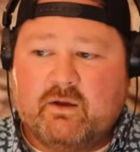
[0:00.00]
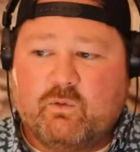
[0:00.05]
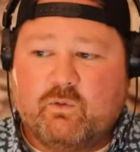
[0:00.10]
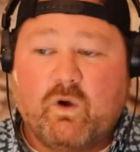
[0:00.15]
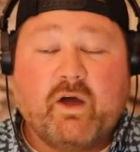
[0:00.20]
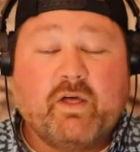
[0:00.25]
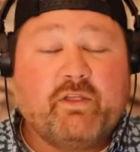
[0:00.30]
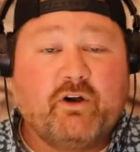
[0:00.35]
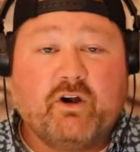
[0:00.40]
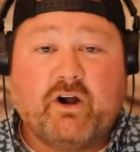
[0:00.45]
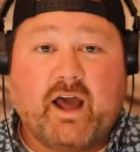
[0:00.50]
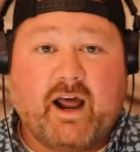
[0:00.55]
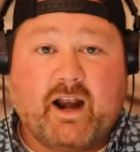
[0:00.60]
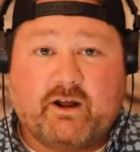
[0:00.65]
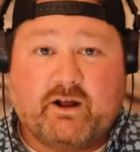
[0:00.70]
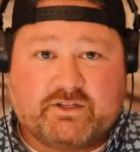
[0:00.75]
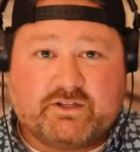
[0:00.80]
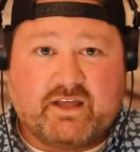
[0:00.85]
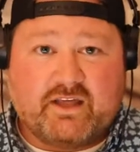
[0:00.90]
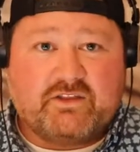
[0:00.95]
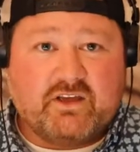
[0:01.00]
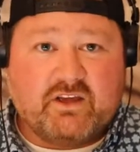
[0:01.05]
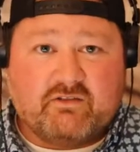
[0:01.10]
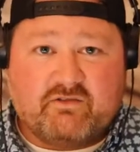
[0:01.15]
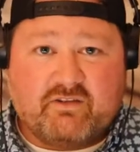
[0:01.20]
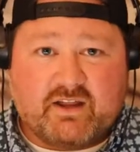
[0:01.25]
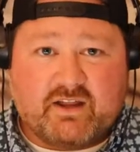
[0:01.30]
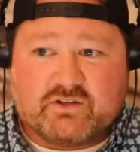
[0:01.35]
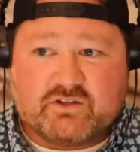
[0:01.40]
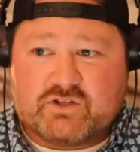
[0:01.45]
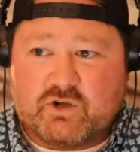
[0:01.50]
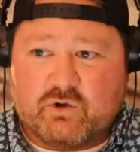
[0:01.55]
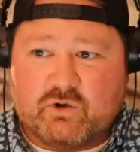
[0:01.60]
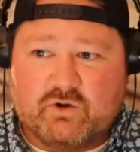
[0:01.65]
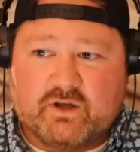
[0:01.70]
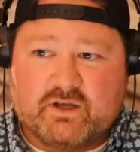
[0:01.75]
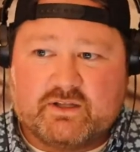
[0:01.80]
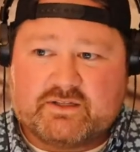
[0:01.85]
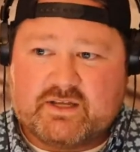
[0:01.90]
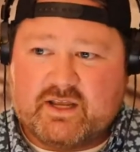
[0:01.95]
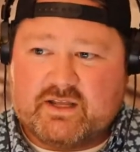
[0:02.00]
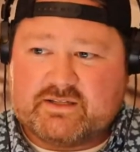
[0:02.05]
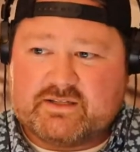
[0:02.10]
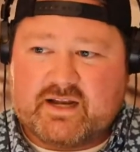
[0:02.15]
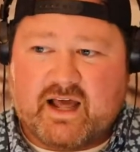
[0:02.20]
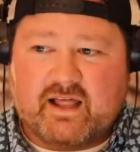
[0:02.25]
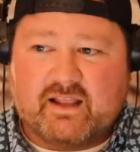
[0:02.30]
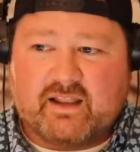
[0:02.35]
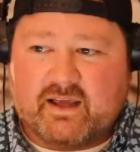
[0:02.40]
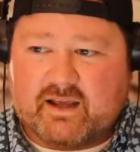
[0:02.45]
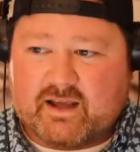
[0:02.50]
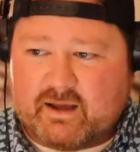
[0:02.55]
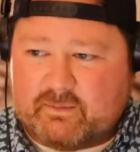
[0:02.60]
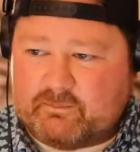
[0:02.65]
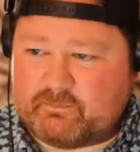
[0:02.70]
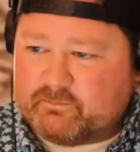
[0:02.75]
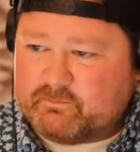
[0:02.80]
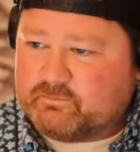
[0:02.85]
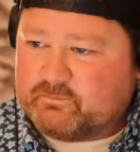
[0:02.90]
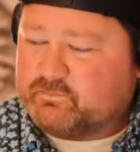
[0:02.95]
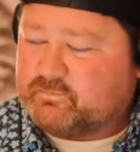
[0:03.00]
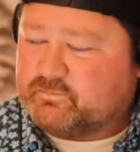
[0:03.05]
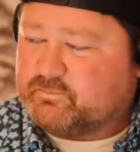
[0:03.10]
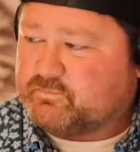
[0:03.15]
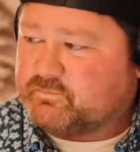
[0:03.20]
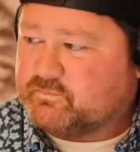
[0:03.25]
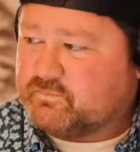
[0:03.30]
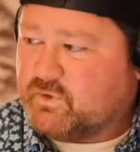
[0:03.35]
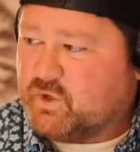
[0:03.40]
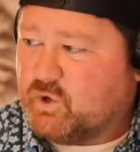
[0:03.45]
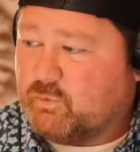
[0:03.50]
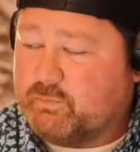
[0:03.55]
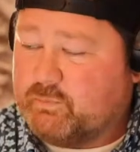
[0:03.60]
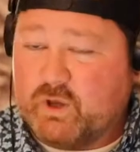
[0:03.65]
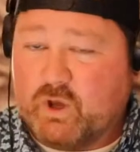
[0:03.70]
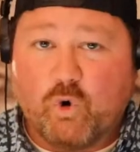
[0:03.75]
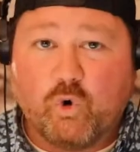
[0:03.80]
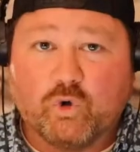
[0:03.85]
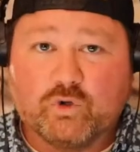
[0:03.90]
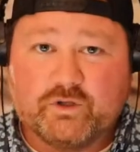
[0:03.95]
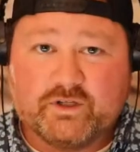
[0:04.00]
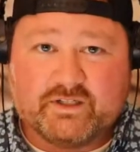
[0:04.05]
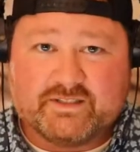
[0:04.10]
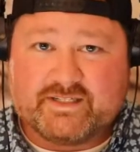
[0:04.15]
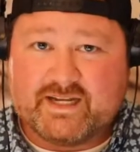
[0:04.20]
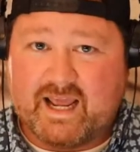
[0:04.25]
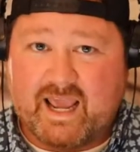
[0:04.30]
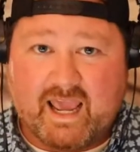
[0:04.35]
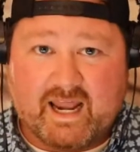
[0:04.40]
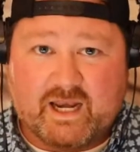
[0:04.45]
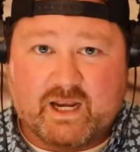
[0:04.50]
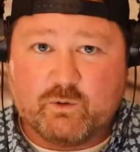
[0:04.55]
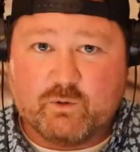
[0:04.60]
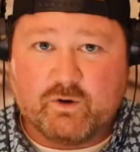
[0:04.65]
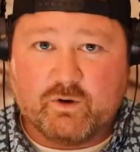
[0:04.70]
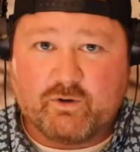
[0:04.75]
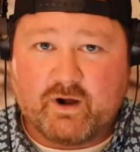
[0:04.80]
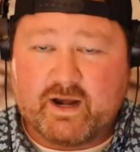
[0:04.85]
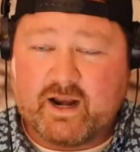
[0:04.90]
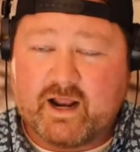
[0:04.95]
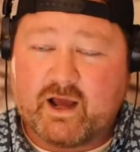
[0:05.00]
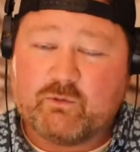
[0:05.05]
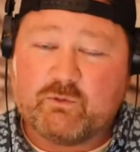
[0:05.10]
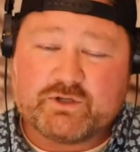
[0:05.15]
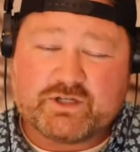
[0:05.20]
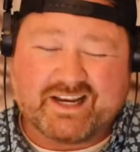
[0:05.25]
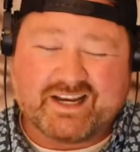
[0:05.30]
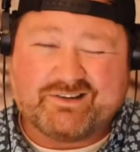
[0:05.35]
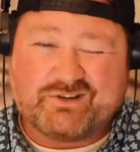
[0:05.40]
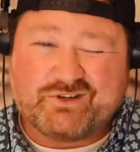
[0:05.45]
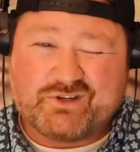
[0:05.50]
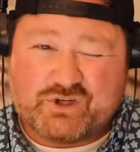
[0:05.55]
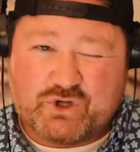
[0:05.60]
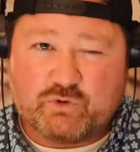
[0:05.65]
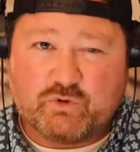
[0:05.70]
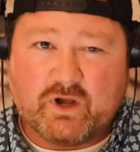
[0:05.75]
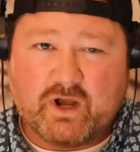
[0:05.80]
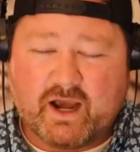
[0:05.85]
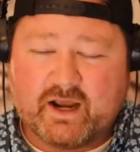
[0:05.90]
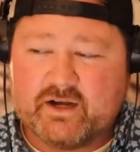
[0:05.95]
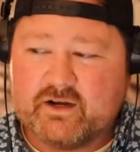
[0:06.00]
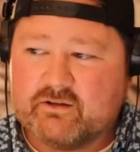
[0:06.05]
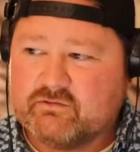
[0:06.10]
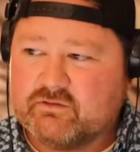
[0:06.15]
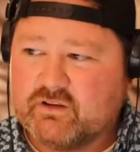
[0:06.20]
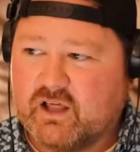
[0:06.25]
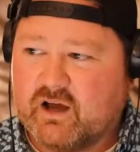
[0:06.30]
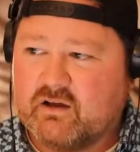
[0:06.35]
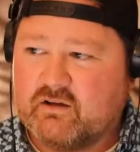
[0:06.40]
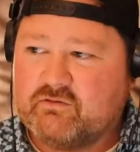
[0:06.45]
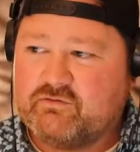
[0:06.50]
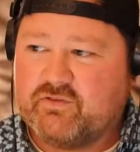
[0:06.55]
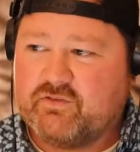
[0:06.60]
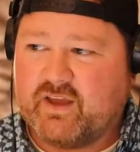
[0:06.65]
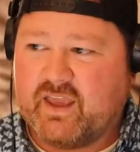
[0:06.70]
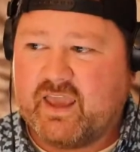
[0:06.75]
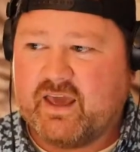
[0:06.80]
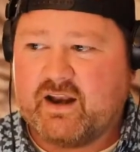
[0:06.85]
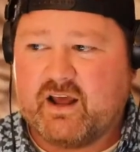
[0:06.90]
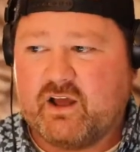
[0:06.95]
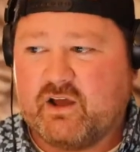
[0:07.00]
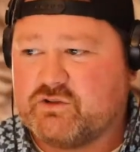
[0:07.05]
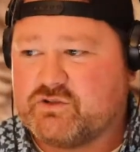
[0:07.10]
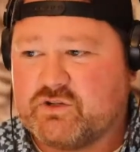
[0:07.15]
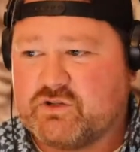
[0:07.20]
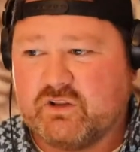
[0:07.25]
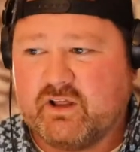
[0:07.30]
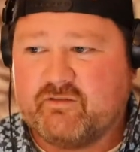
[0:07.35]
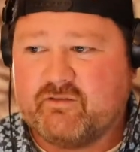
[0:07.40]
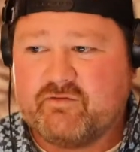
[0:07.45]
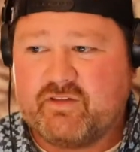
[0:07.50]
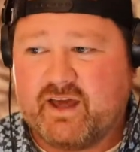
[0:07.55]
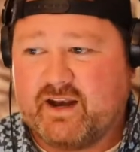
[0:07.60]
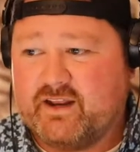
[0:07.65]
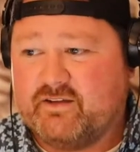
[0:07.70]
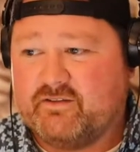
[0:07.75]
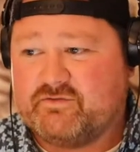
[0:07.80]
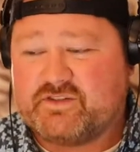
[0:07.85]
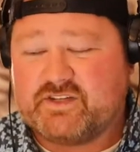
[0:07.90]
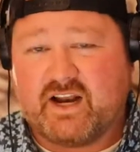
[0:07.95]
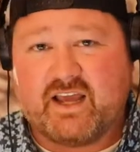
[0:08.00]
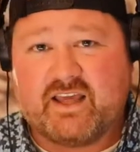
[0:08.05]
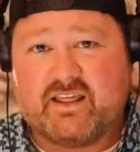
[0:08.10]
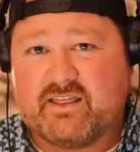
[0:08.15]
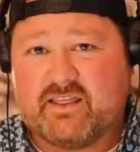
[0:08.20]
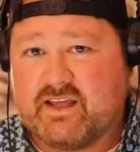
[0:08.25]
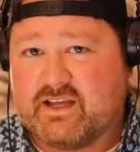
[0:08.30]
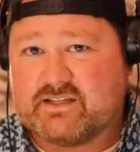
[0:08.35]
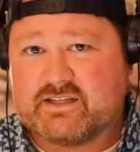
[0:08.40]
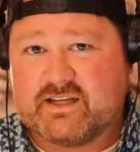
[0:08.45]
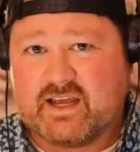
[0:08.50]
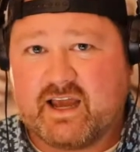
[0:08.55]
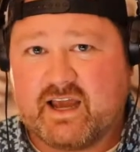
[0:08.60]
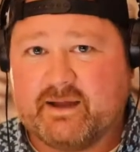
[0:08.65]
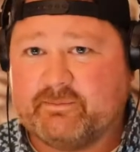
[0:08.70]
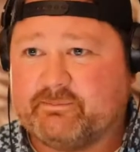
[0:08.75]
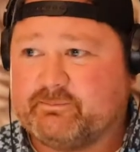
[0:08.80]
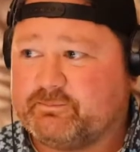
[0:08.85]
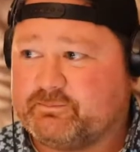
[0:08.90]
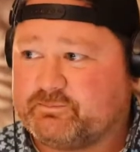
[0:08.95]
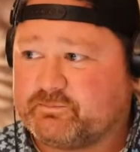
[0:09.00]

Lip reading: whether or not I was at the event. So it's not like I'm, beholden to anyone right now, which I do kind of love. And I also love that if tonight things got